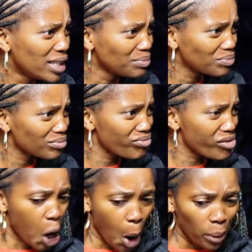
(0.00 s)
back in the days,
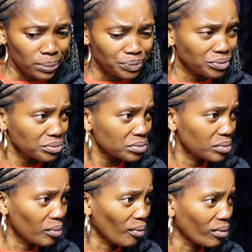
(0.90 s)
they were the one
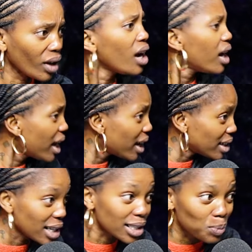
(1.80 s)
exploring, doing the exploration.
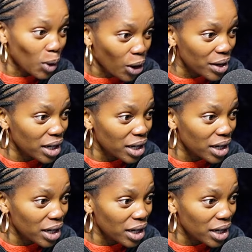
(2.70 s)
Yeah, exploring